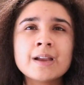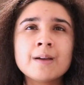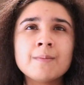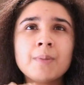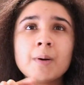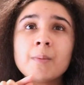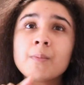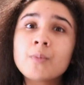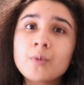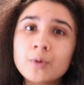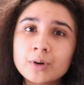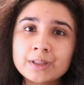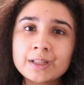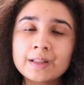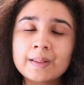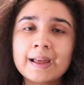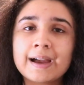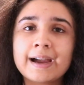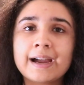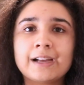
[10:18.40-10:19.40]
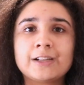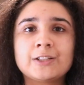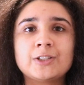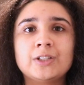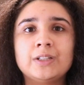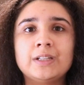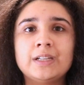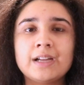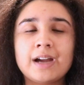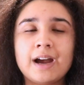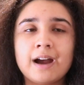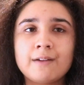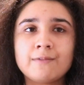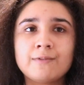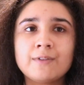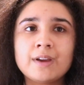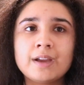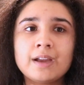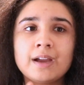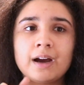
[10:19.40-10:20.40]
But more than that, actually,
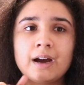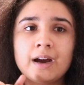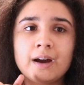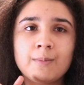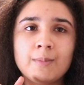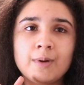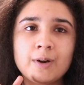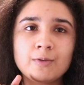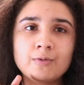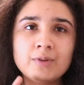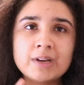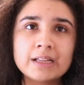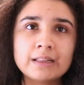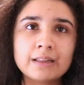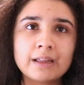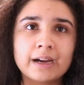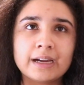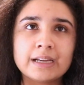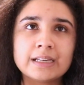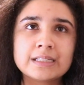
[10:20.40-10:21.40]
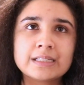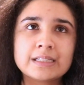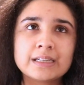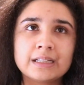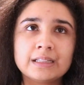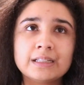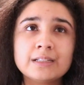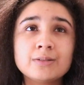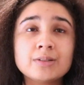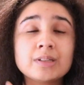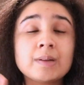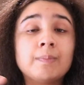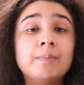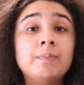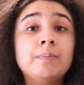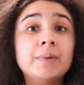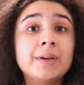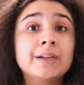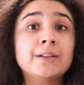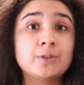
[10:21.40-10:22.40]
I've realized, and this was a
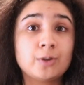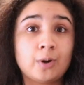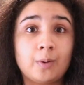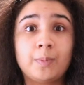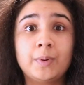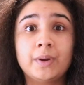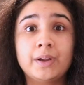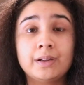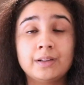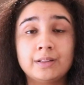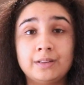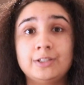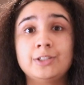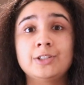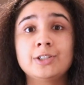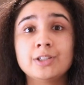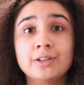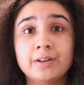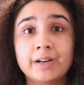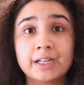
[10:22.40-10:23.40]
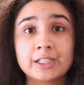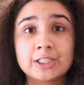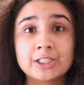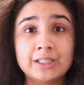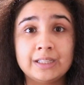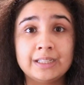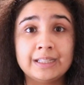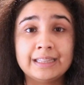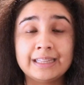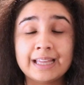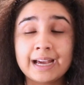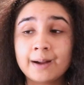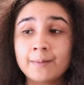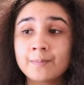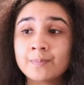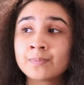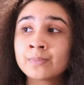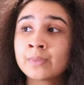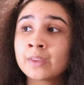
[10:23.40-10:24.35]
big topic this year actually, that